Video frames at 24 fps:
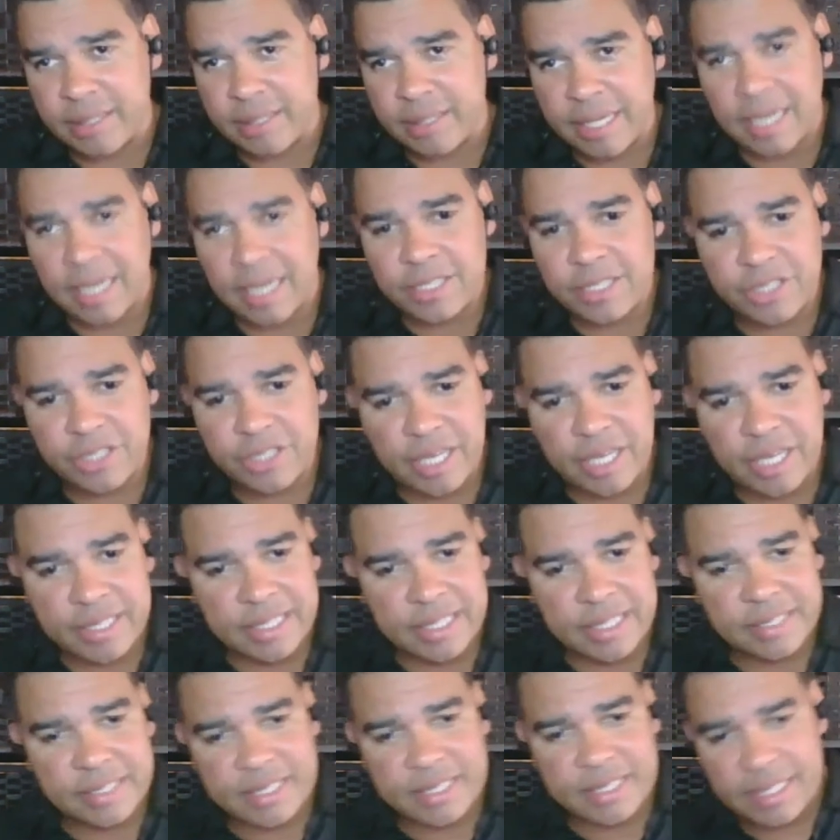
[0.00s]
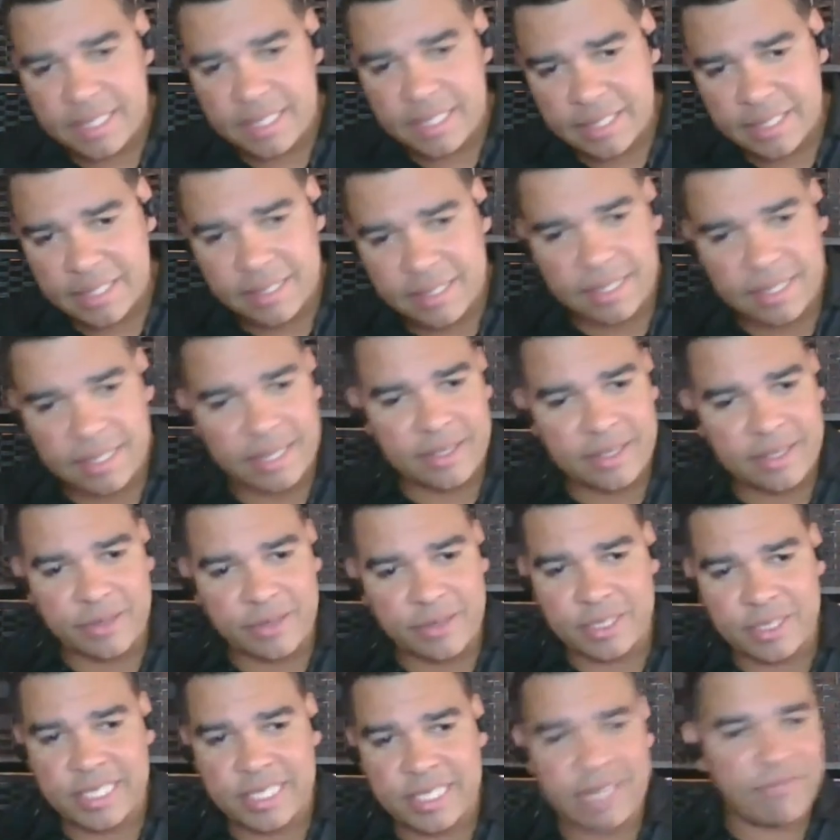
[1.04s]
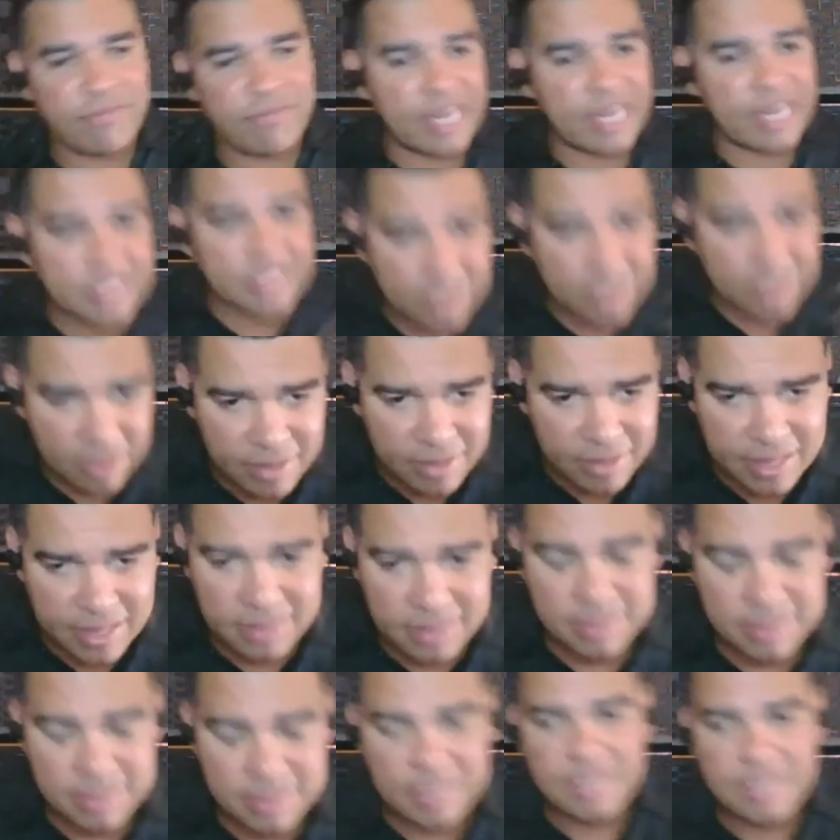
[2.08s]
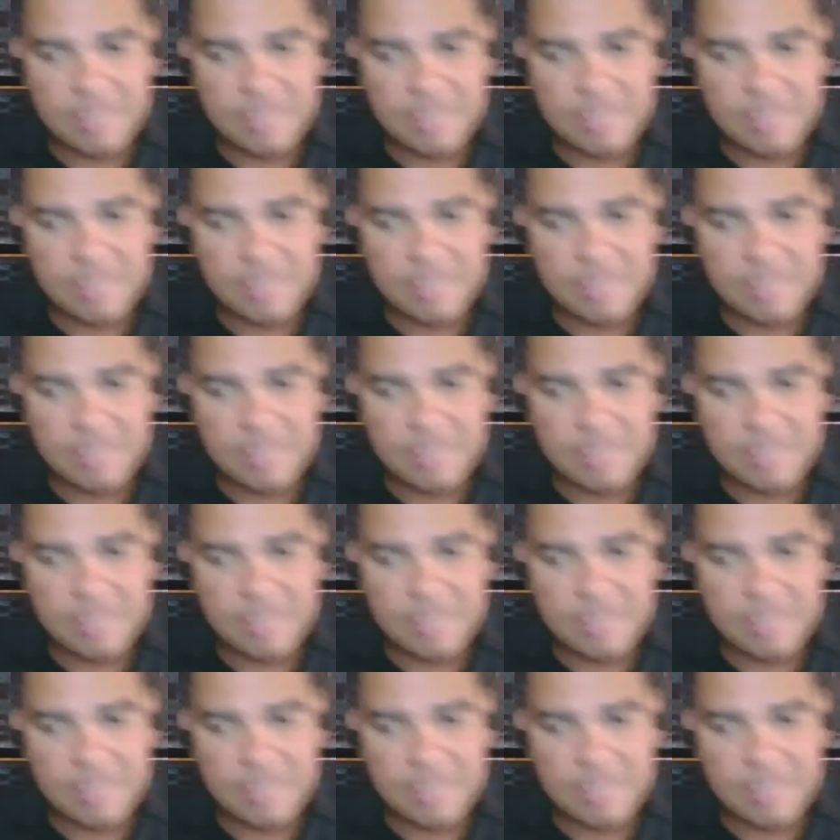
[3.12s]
They got a shot the seed and there was a seed investor and,